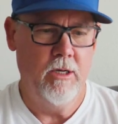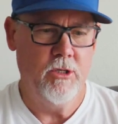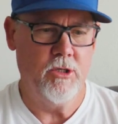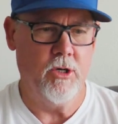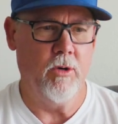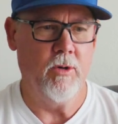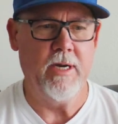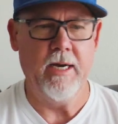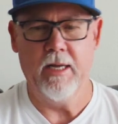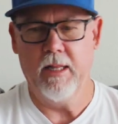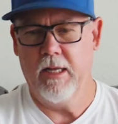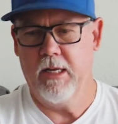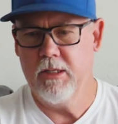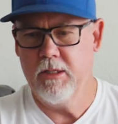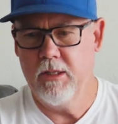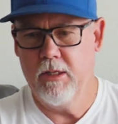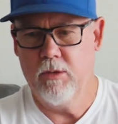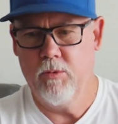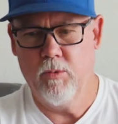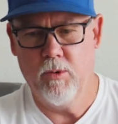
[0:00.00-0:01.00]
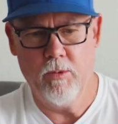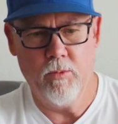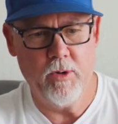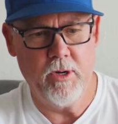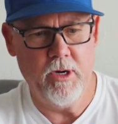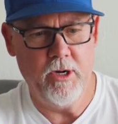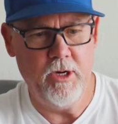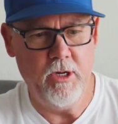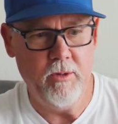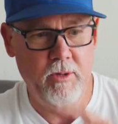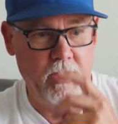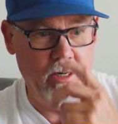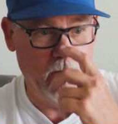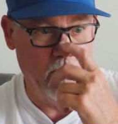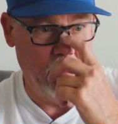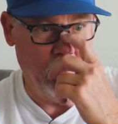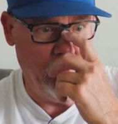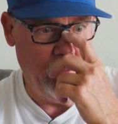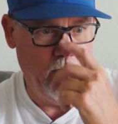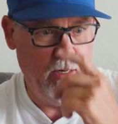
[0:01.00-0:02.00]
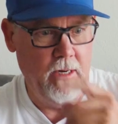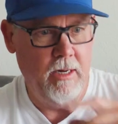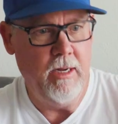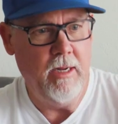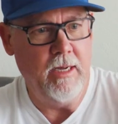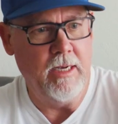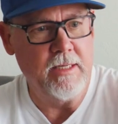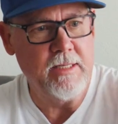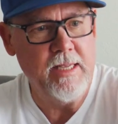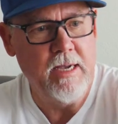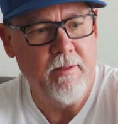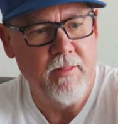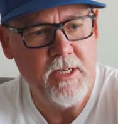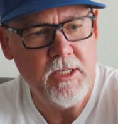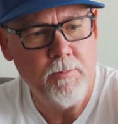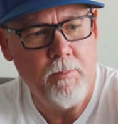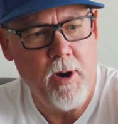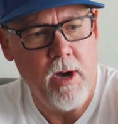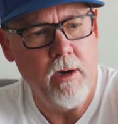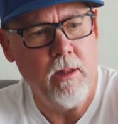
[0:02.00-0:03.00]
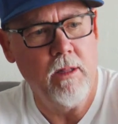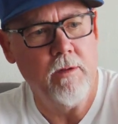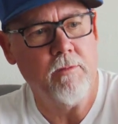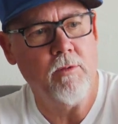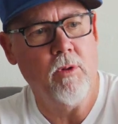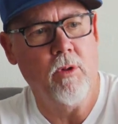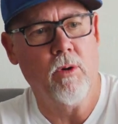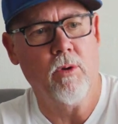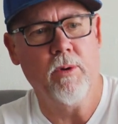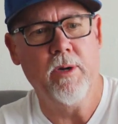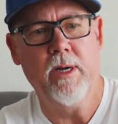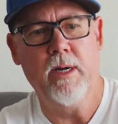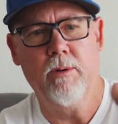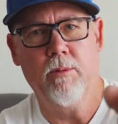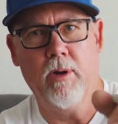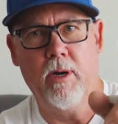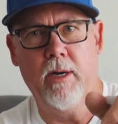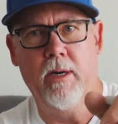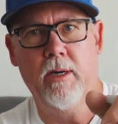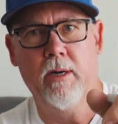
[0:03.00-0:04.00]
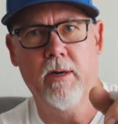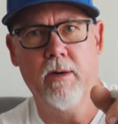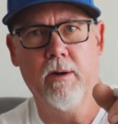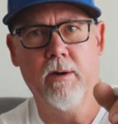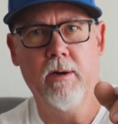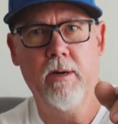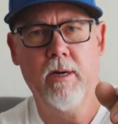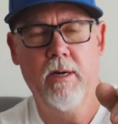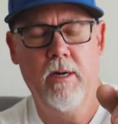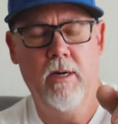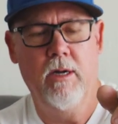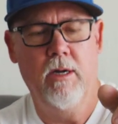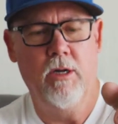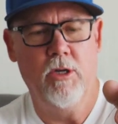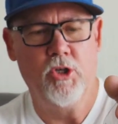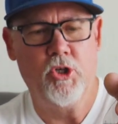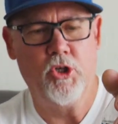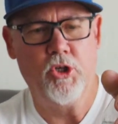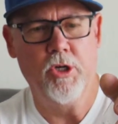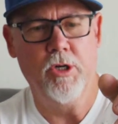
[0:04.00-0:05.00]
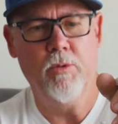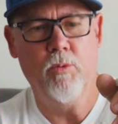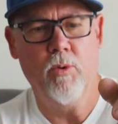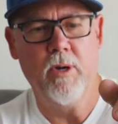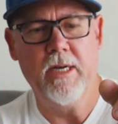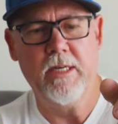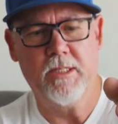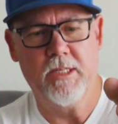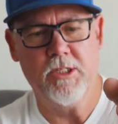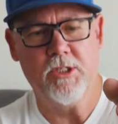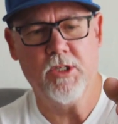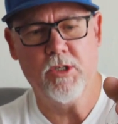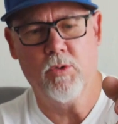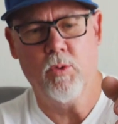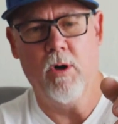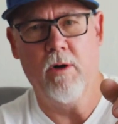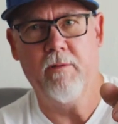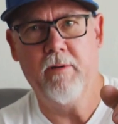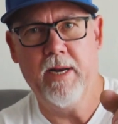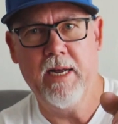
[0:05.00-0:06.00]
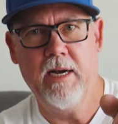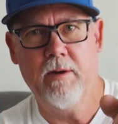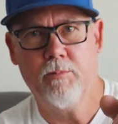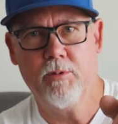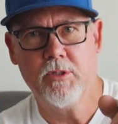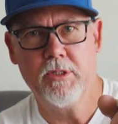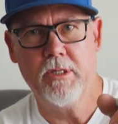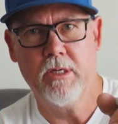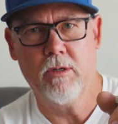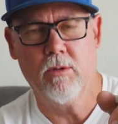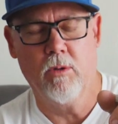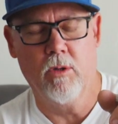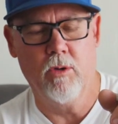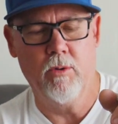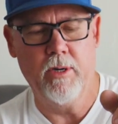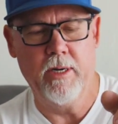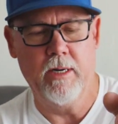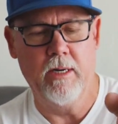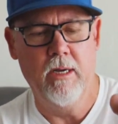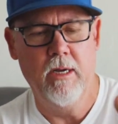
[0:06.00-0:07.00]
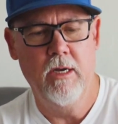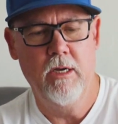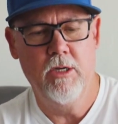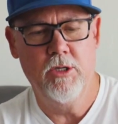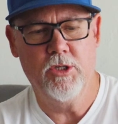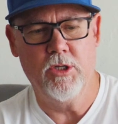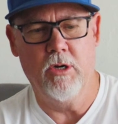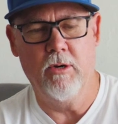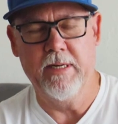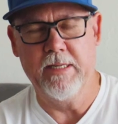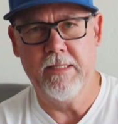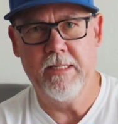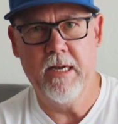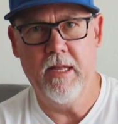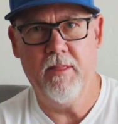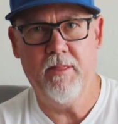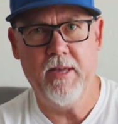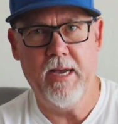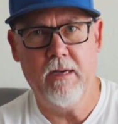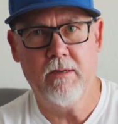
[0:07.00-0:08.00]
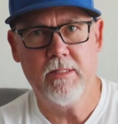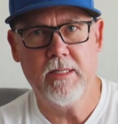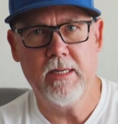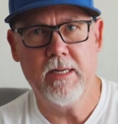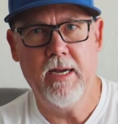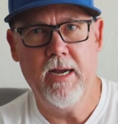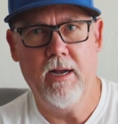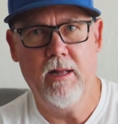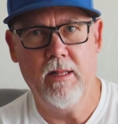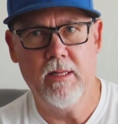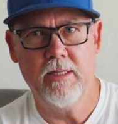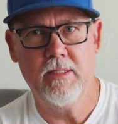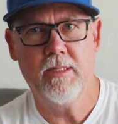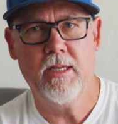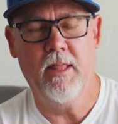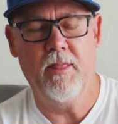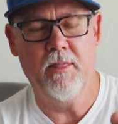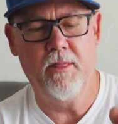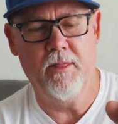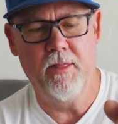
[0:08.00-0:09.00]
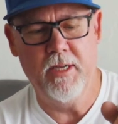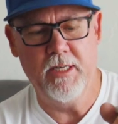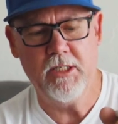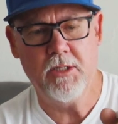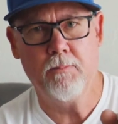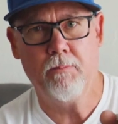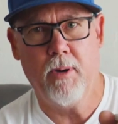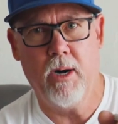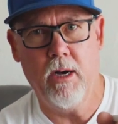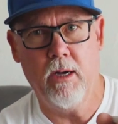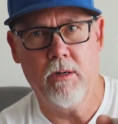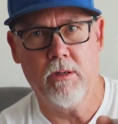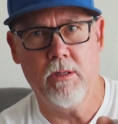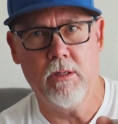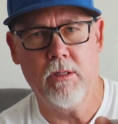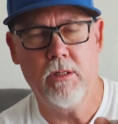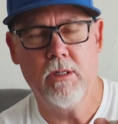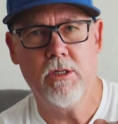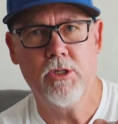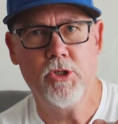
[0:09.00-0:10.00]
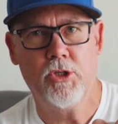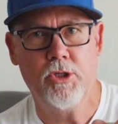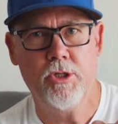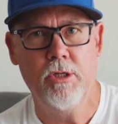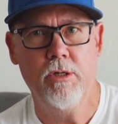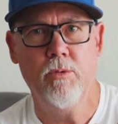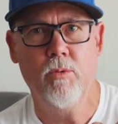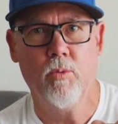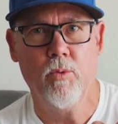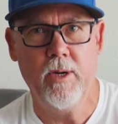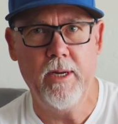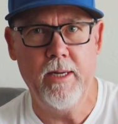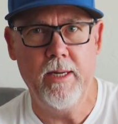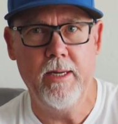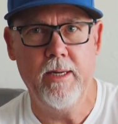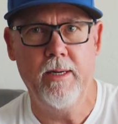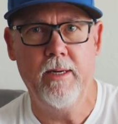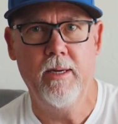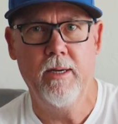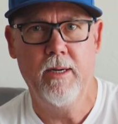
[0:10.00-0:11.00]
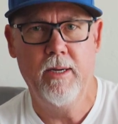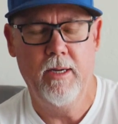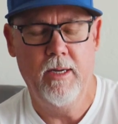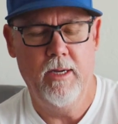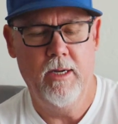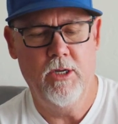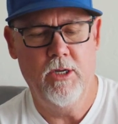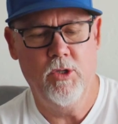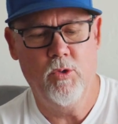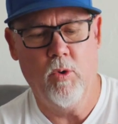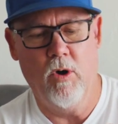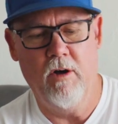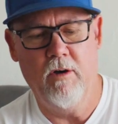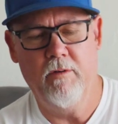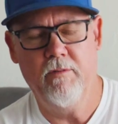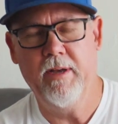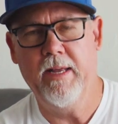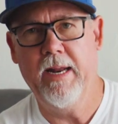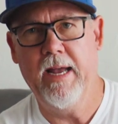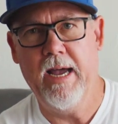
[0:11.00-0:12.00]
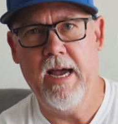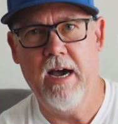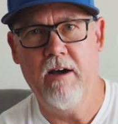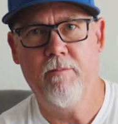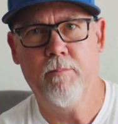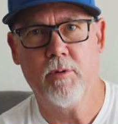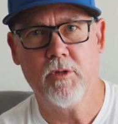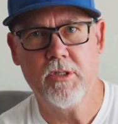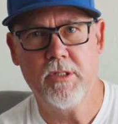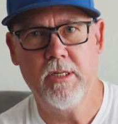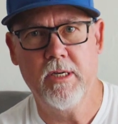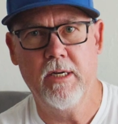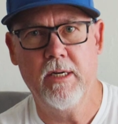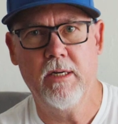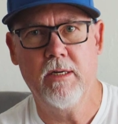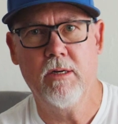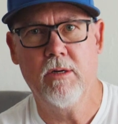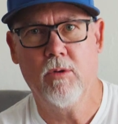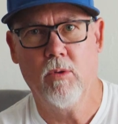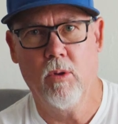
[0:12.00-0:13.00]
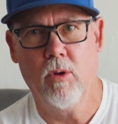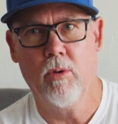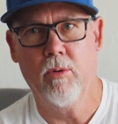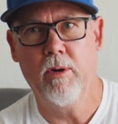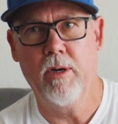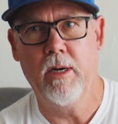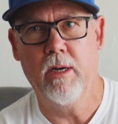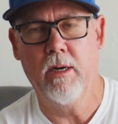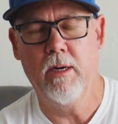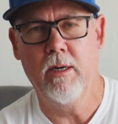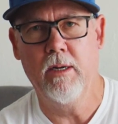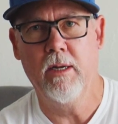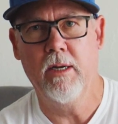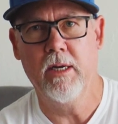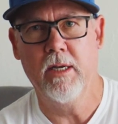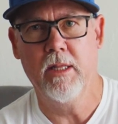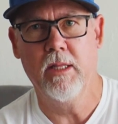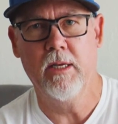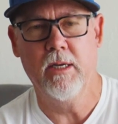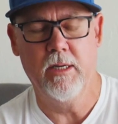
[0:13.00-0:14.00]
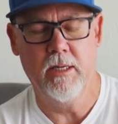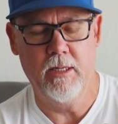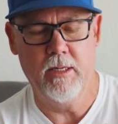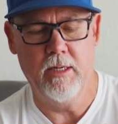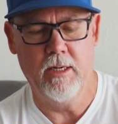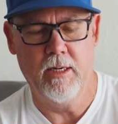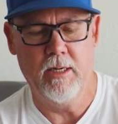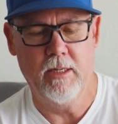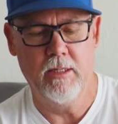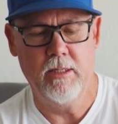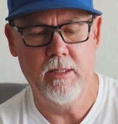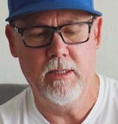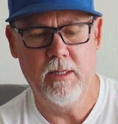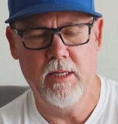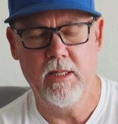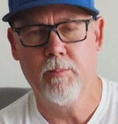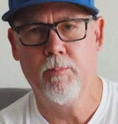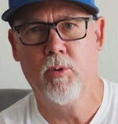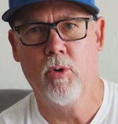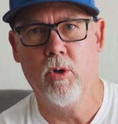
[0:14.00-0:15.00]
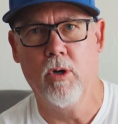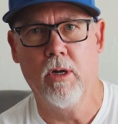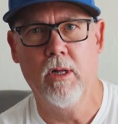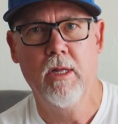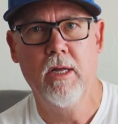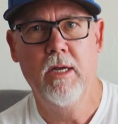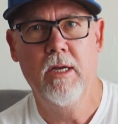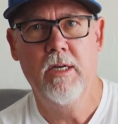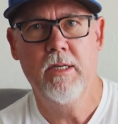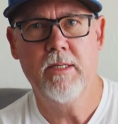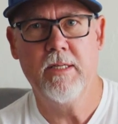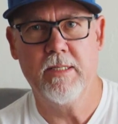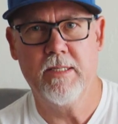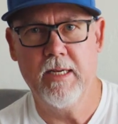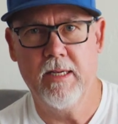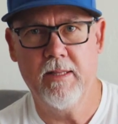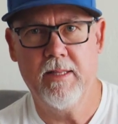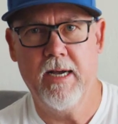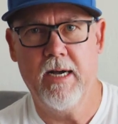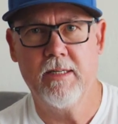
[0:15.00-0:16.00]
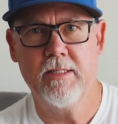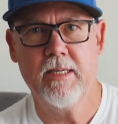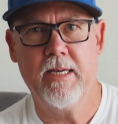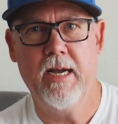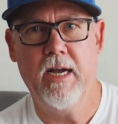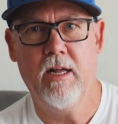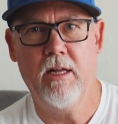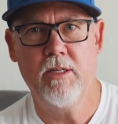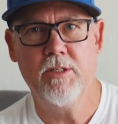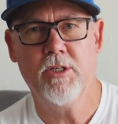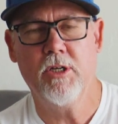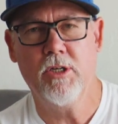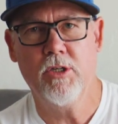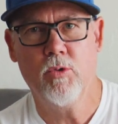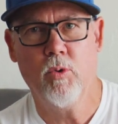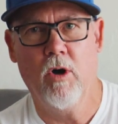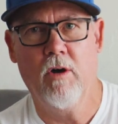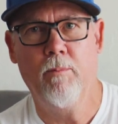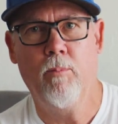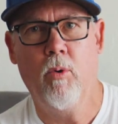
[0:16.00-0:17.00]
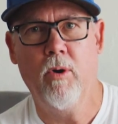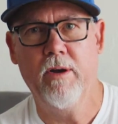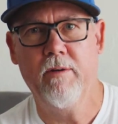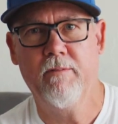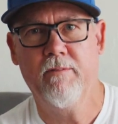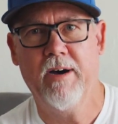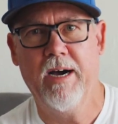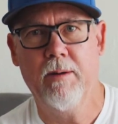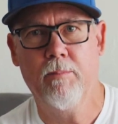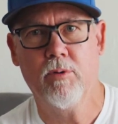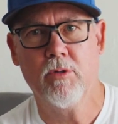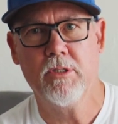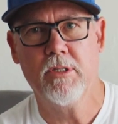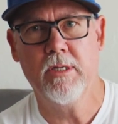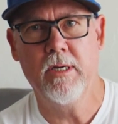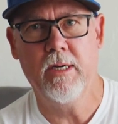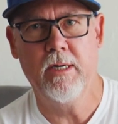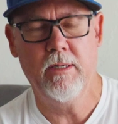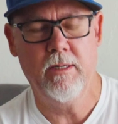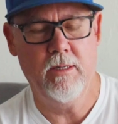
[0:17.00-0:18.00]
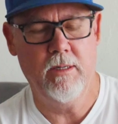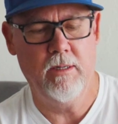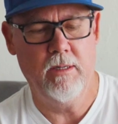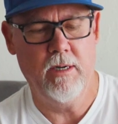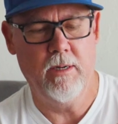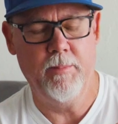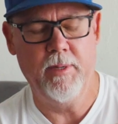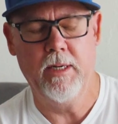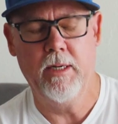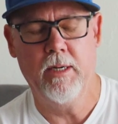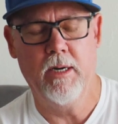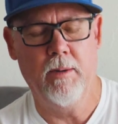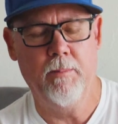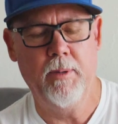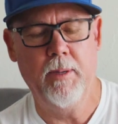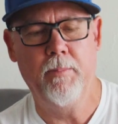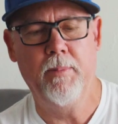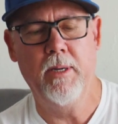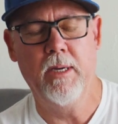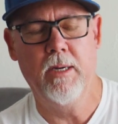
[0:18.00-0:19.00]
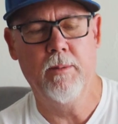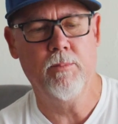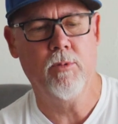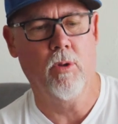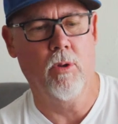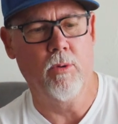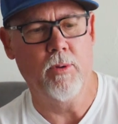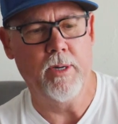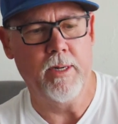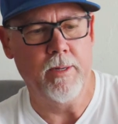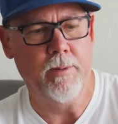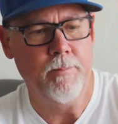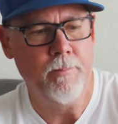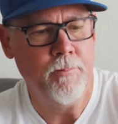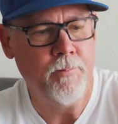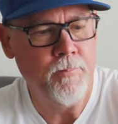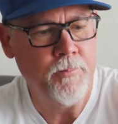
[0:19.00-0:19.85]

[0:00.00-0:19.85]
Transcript: So, okay, now what we're going to do here is now this bottle of chlorine right here should reach, this is 12.5% chlorine. So in 10,000 gallons, this bottle should read 12.5% chlorine in, in, uh, in the pool. The 10,000 gallons, 12.5%, I mean, uh, ppm chlorine